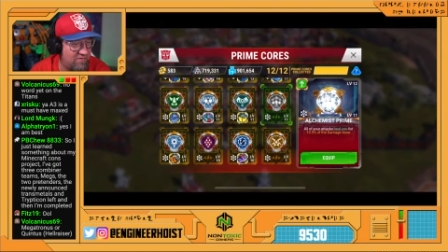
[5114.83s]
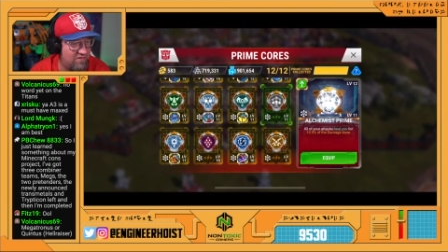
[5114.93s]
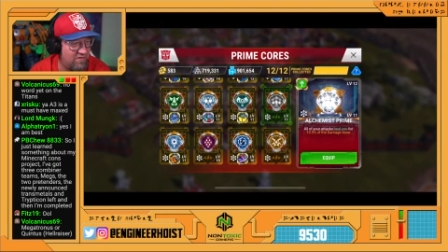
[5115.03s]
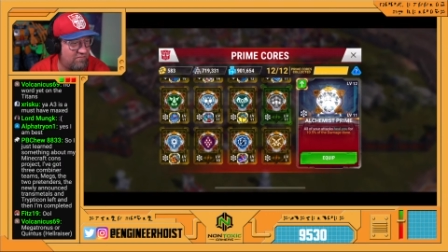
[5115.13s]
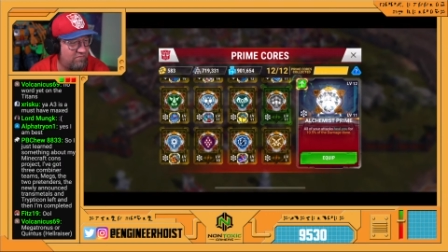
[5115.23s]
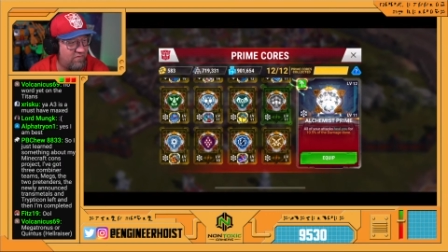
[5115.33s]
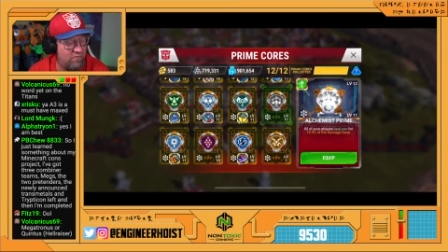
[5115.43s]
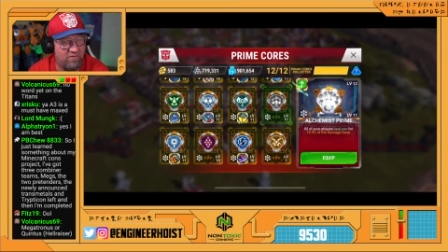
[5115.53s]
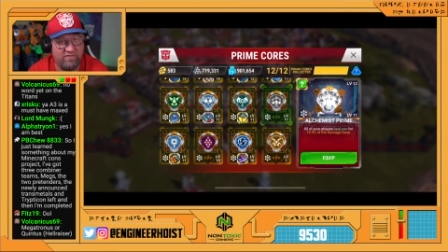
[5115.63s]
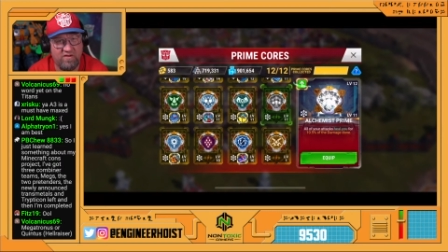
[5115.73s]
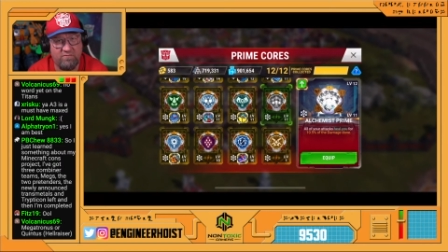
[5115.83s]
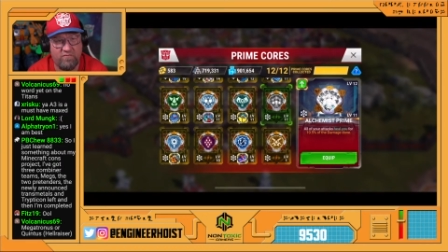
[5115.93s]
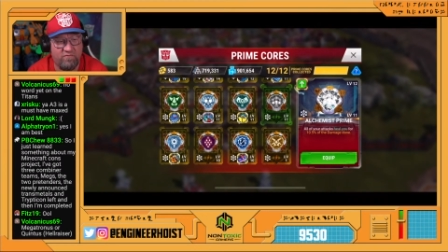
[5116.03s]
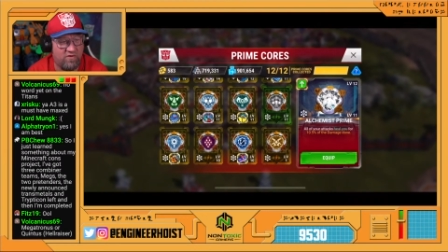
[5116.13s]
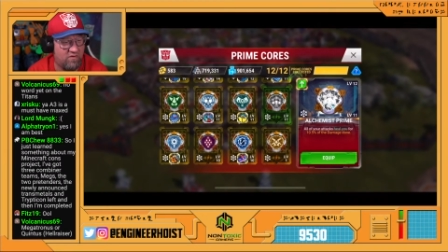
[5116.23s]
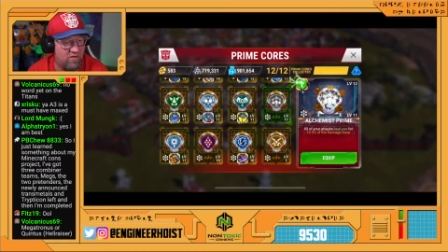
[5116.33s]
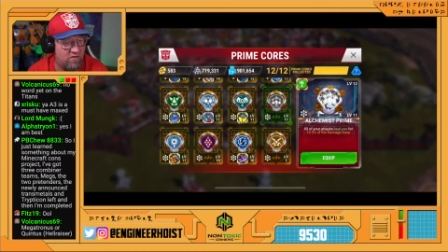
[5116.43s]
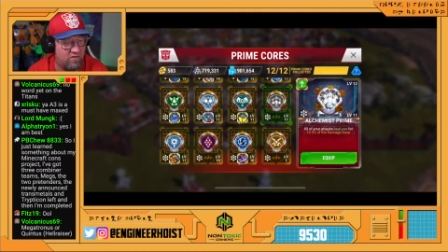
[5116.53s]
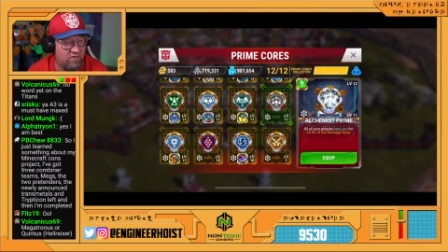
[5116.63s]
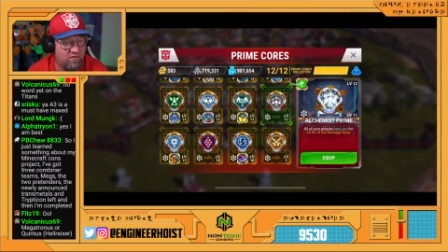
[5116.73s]
It wasn't up for very
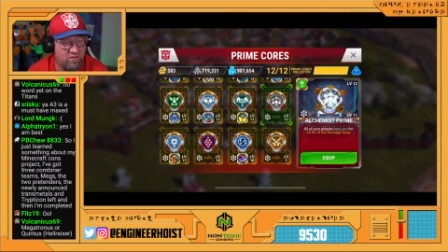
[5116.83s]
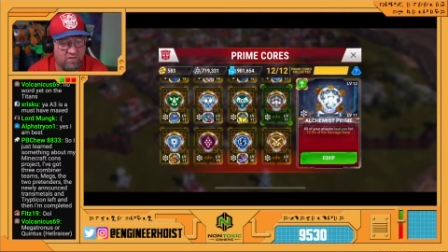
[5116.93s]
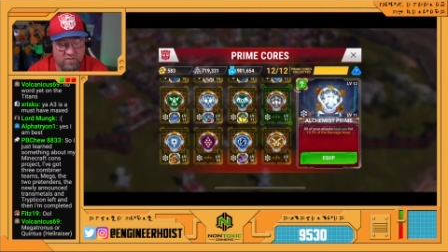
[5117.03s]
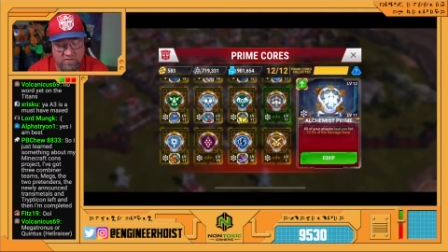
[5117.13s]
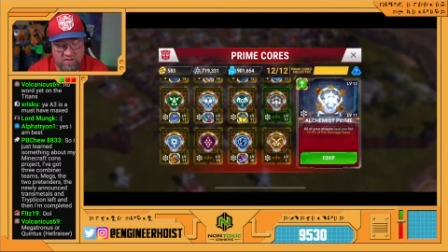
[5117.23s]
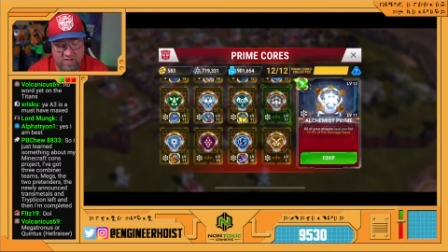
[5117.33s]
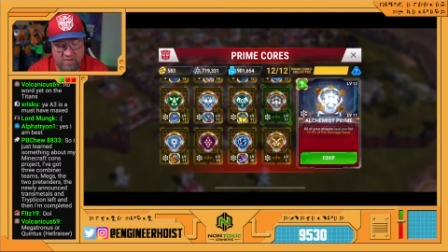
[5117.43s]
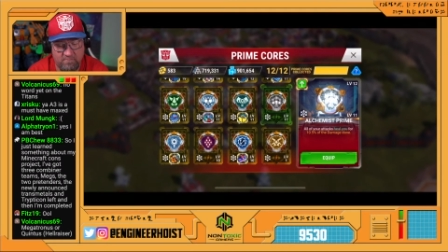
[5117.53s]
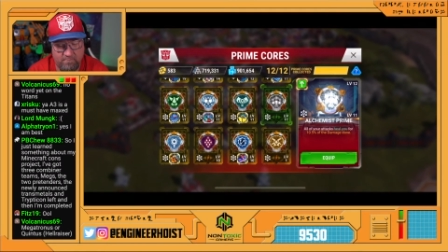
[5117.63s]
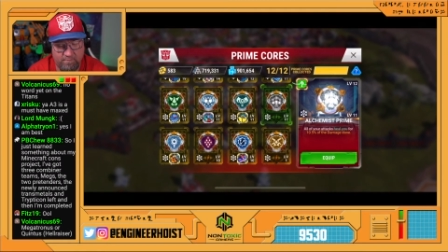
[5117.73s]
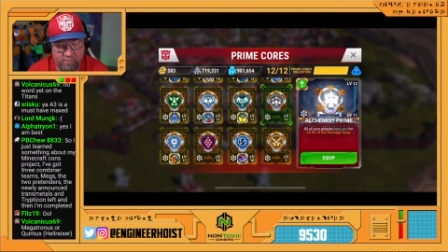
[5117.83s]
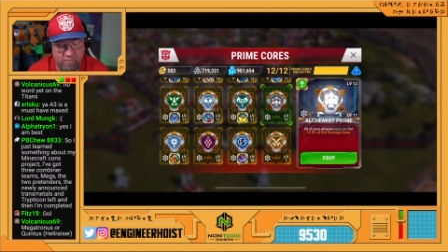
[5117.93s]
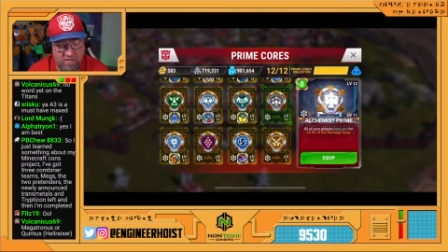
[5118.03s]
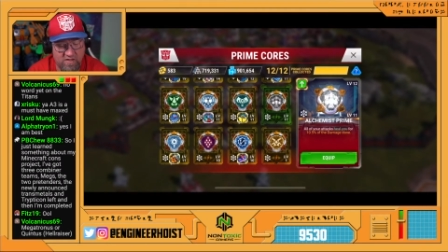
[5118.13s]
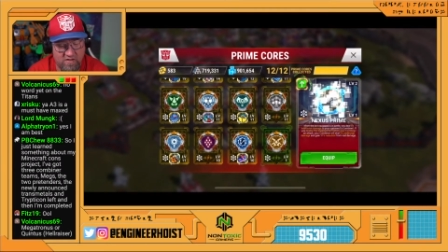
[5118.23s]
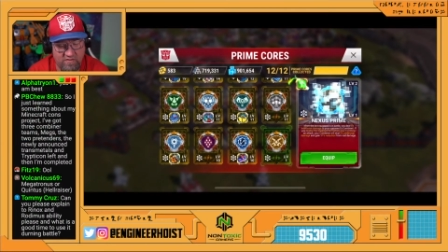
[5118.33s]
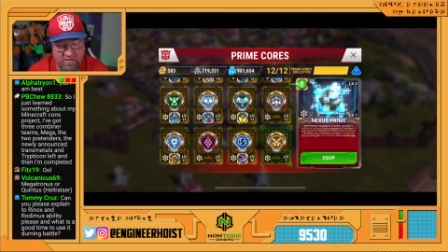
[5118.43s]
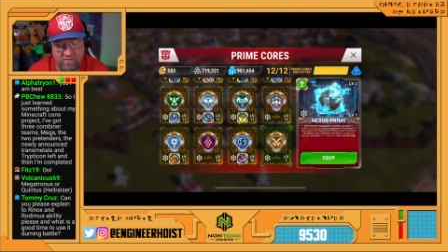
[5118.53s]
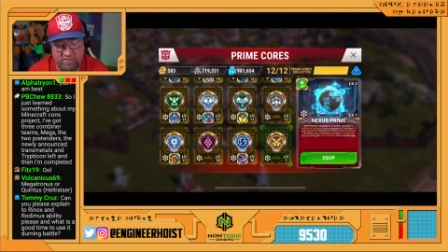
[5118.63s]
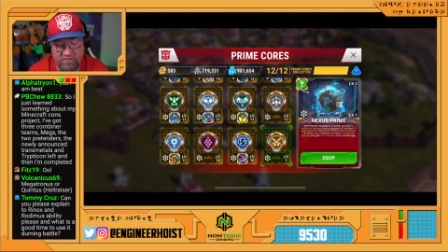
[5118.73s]
long, but yeah. And
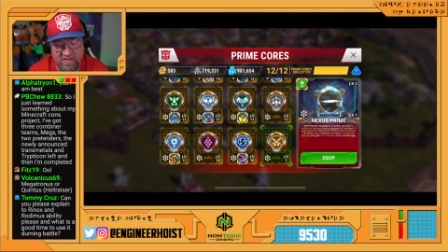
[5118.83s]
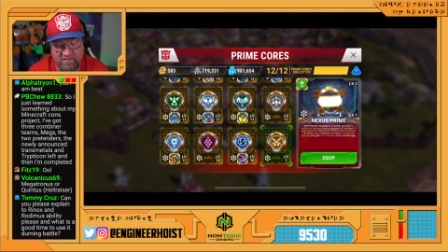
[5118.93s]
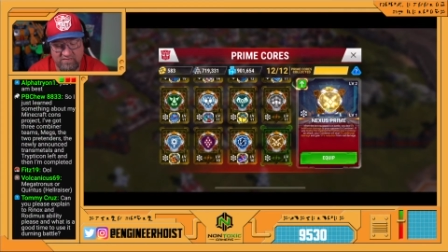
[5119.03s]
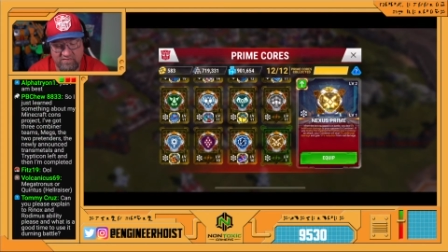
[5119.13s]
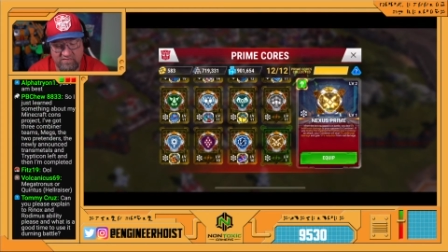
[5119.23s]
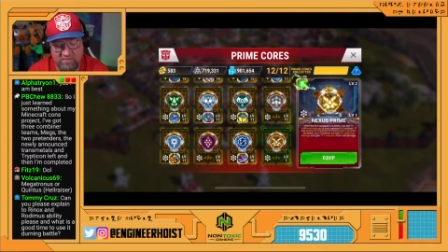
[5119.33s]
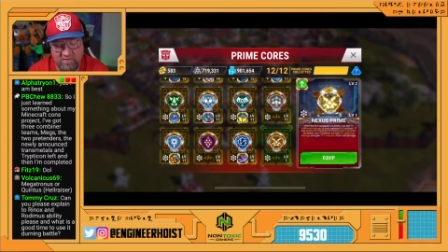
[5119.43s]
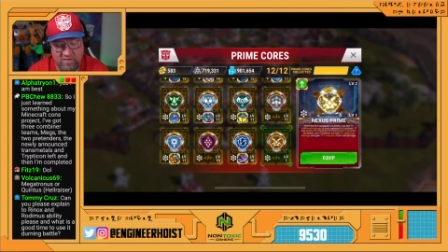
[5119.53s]
then there's Nexus.